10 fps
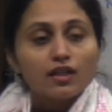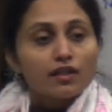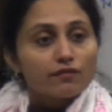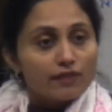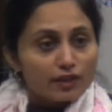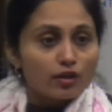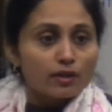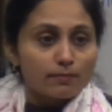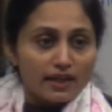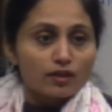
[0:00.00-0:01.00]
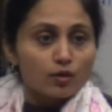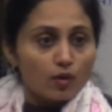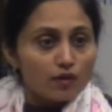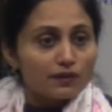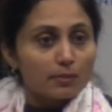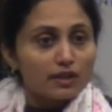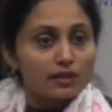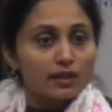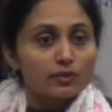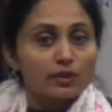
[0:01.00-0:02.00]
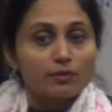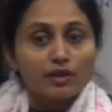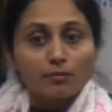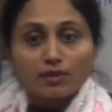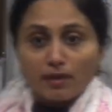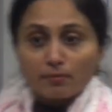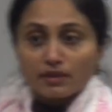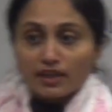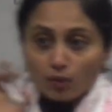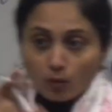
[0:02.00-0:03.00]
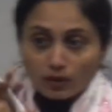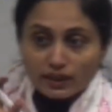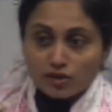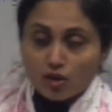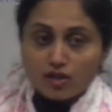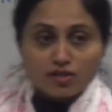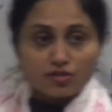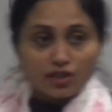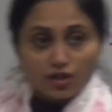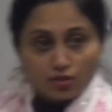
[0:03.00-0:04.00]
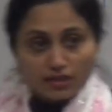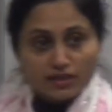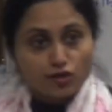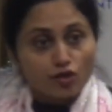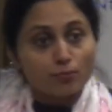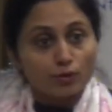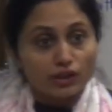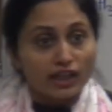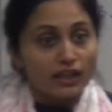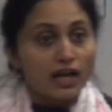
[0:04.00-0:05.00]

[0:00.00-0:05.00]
When you are applying the law of chemical equilibrium, remember that all these concentrations that you are putting